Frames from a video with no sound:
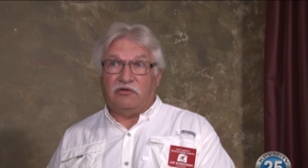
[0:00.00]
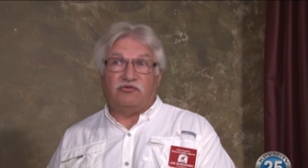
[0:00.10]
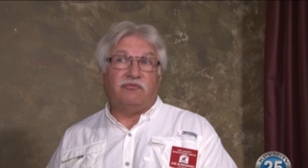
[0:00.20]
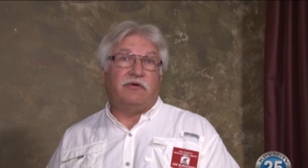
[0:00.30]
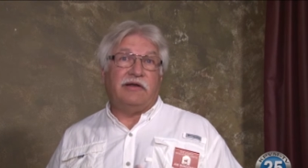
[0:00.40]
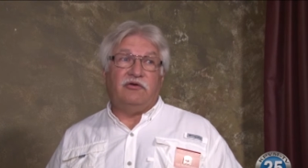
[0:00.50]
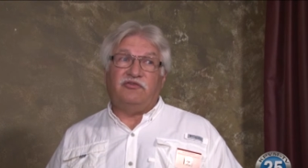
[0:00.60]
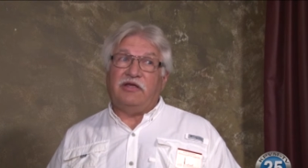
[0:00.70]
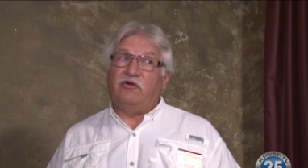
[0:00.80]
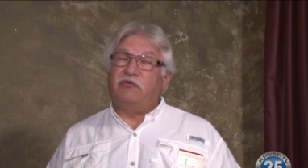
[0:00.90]
There's over, I
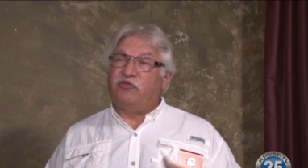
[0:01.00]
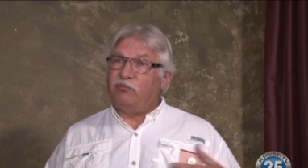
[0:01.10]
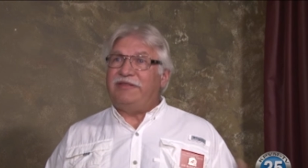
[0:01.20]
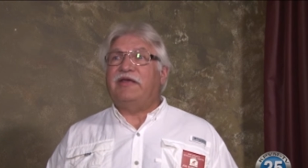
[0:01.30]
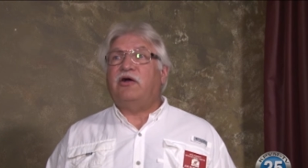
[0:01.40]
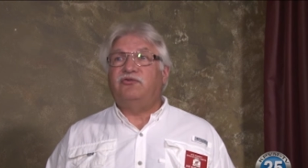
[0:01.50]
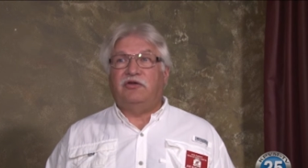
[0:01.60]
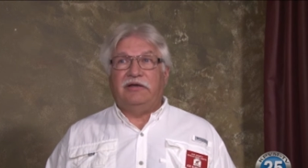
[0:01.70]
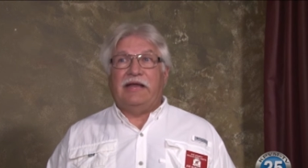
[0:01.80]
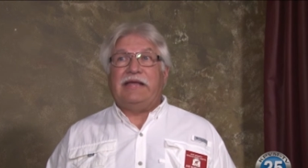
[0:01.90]
understand, over
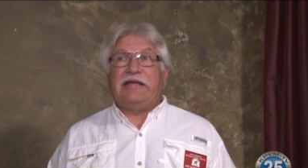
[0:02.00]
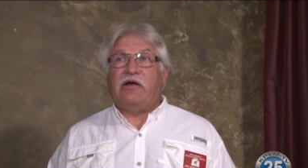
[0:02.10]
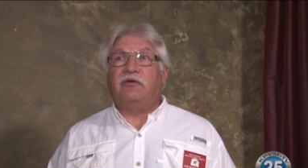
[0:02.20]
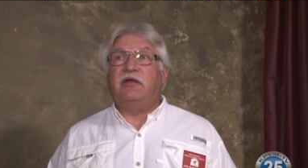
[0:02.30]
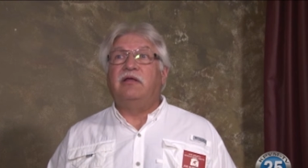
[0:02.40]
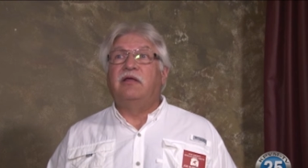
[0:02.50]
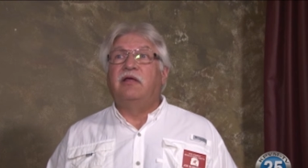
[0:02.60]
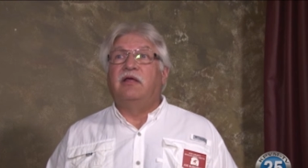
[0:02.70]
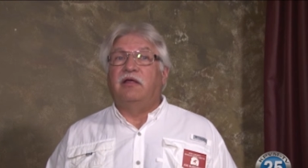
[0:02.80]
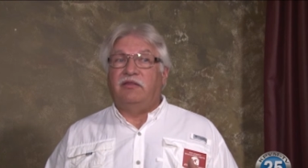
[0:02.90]
3,000 in Nye County
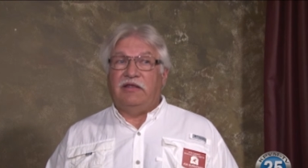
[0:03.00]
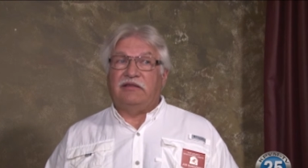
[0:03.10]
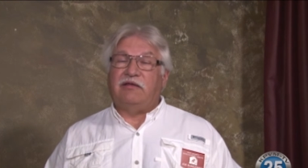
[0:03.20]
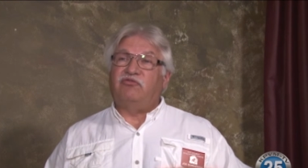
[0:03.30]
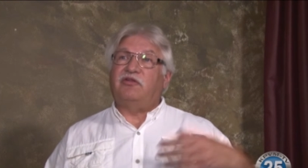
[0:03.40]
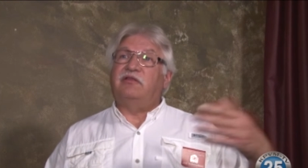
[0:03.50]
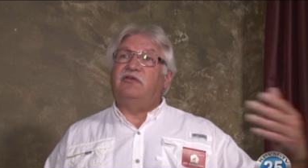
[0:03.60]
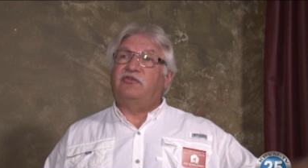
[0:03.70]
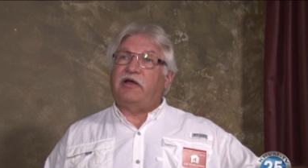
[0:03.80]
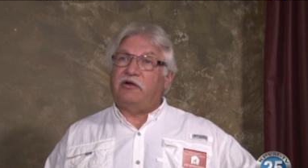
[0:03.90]
that they've sent
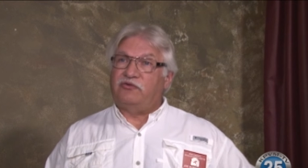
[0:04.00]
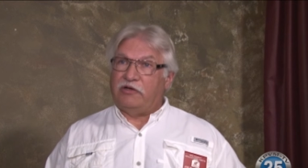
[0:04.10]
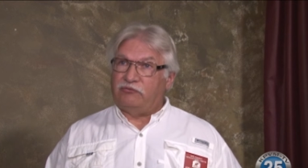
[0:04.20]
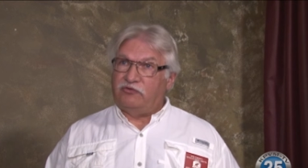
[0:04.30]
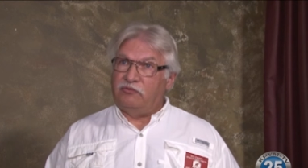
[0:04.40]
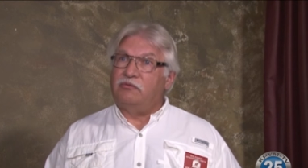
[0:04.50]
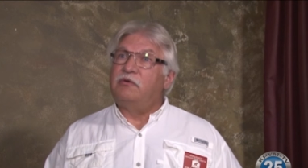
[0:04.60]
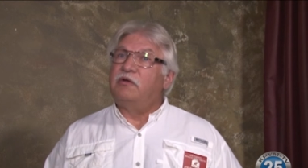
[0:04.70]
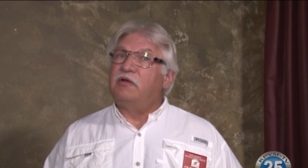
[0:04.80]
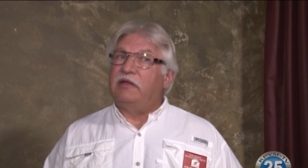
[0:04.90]
these cards out to
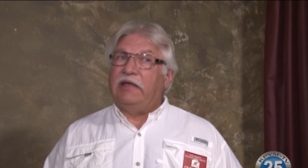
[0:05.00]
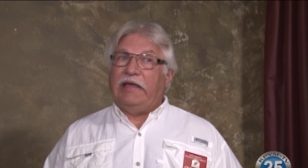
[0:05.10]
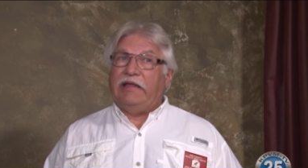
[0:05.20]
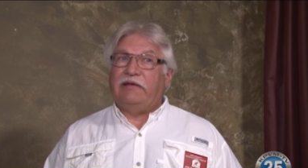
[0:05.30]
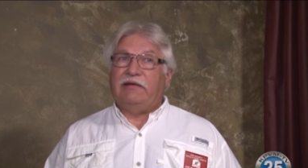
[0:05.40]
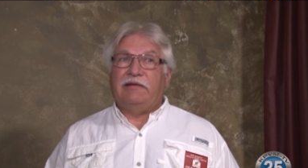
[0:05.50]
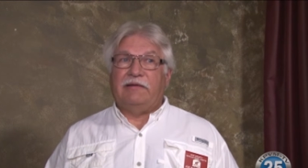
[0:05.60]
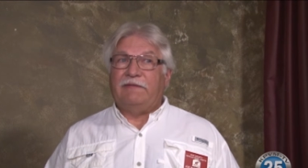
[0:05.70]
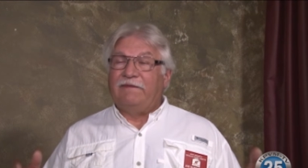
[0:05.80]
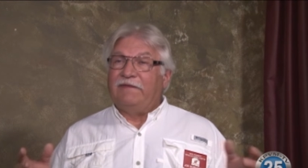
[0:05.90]
and
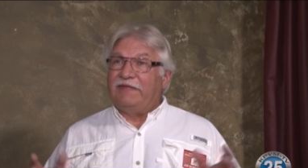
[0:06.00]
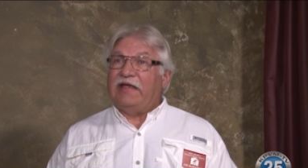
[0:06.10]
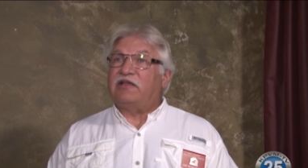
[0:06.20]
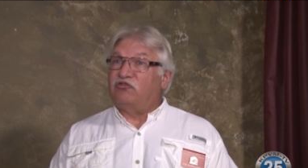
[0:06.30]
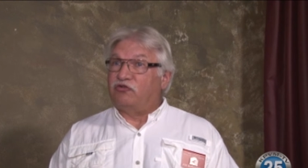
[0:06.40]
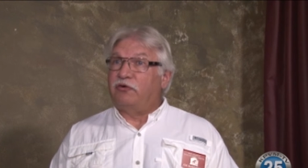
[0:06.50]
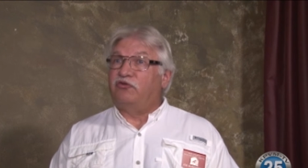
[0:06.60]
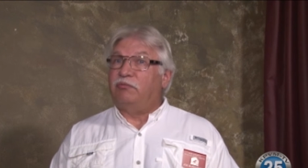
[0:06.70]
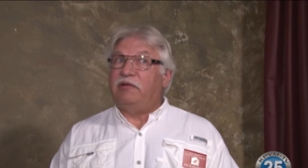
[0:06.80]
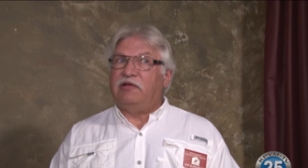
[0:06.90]
uh, that
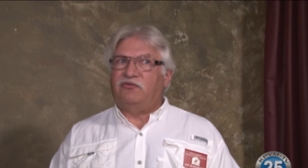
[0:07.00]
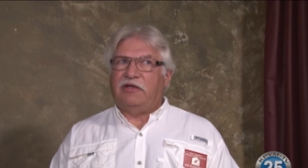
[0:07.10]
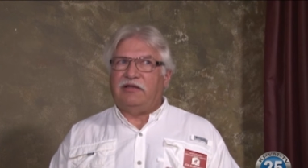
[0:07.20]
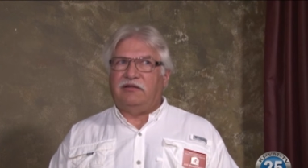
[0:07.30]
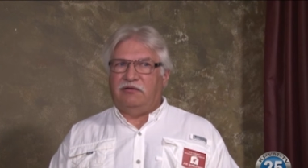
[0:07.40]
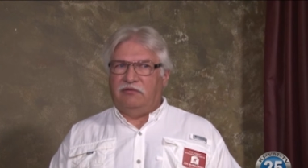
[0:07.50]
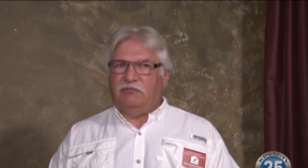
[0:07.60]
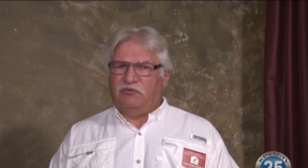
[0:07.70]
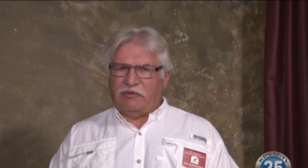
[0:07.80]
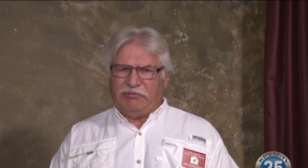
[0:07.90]
concerns me because that
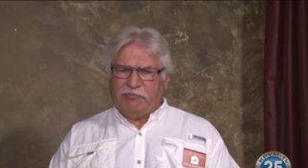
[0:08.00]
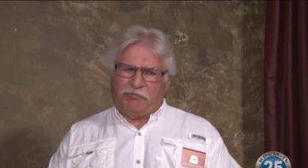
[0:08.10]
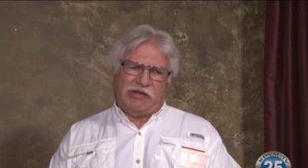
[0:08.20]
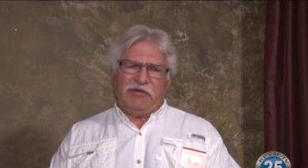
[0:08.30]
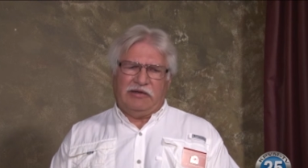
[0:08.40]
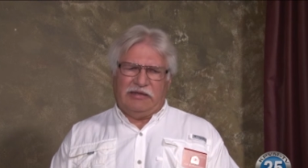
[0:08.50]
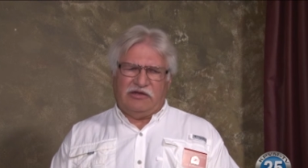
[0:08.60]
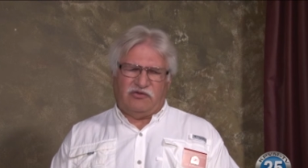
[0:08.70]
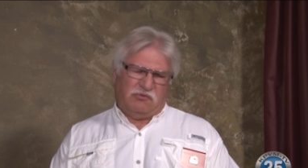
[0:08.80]
some people are probably going to get it.